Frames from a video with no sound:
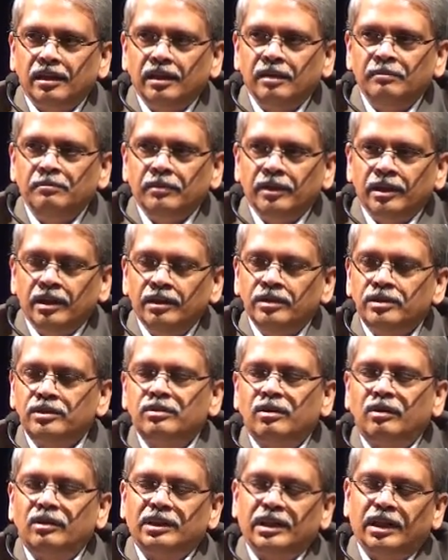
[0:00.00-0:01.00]

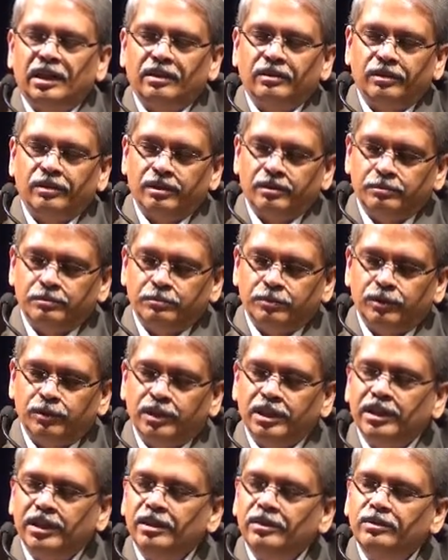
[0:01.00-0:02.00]
install that or
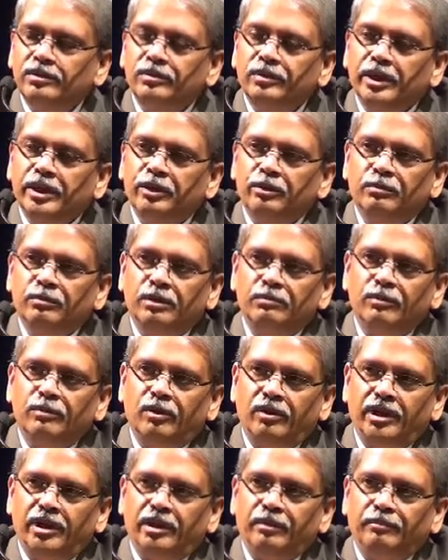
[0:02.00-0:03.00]
put it into a human
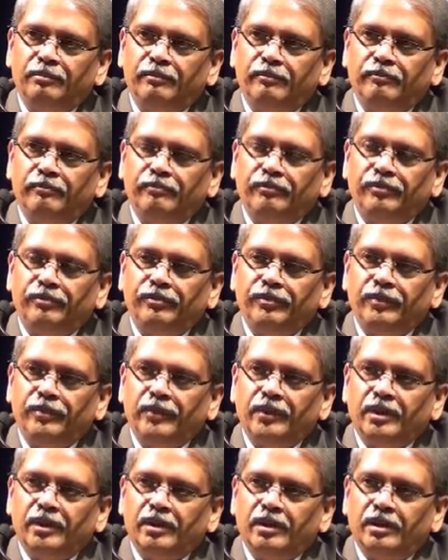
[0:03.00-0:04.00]
body.
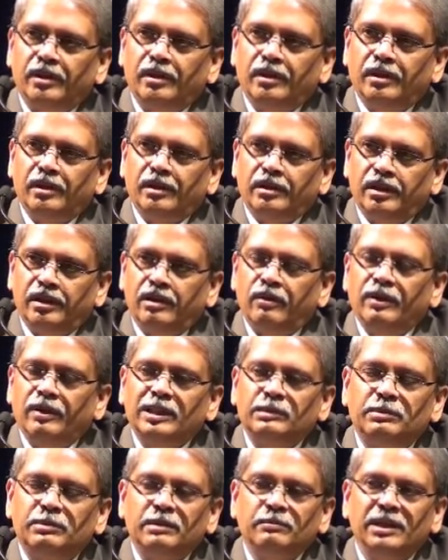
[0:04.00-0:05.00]
They are now
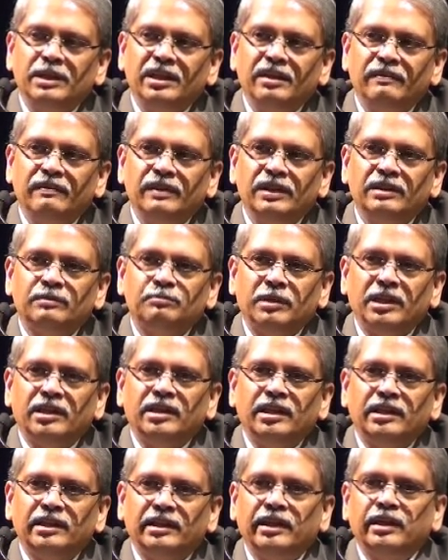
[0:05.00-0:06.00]
experimenting with
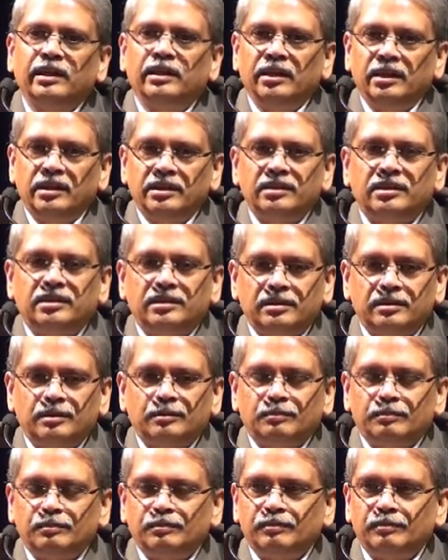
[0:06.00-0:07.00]
printed kidneys.